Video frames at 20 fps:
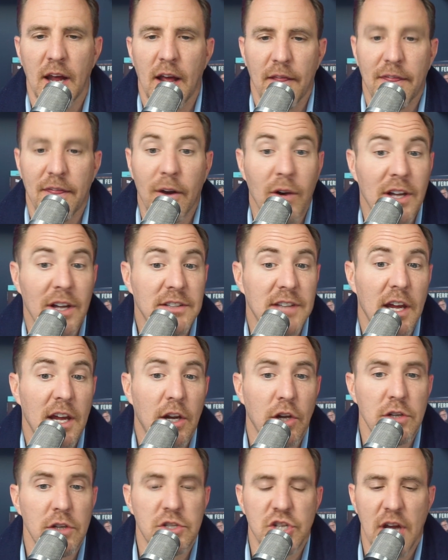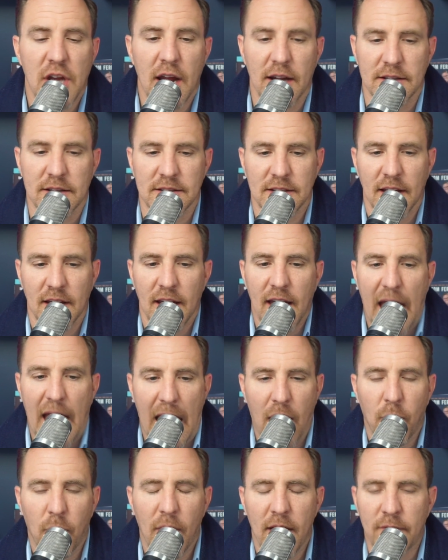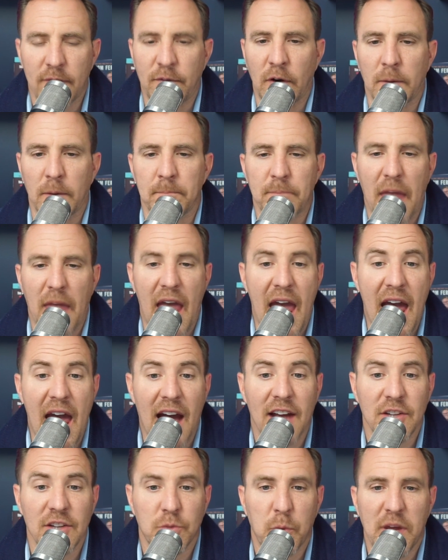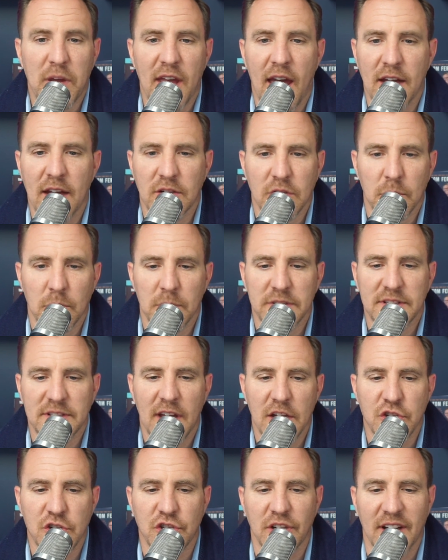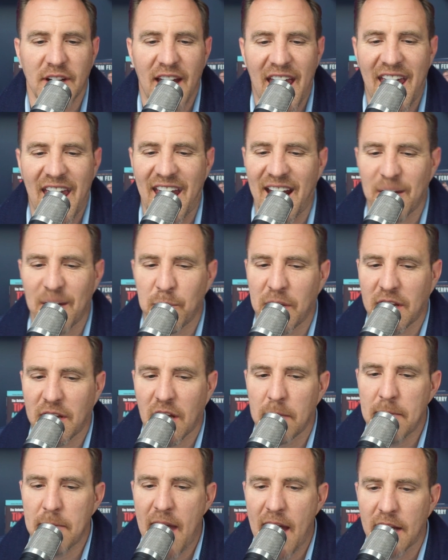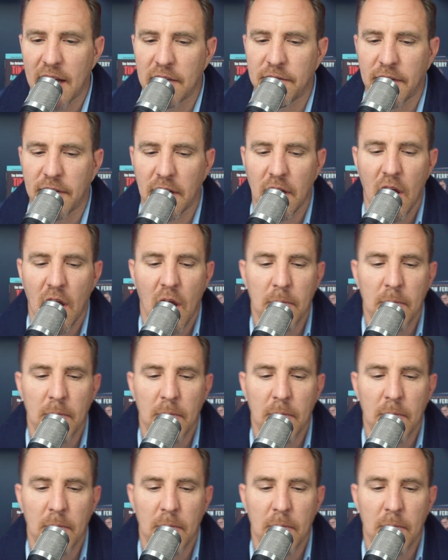There is a good chance. However, as we enter recession and we come out of it,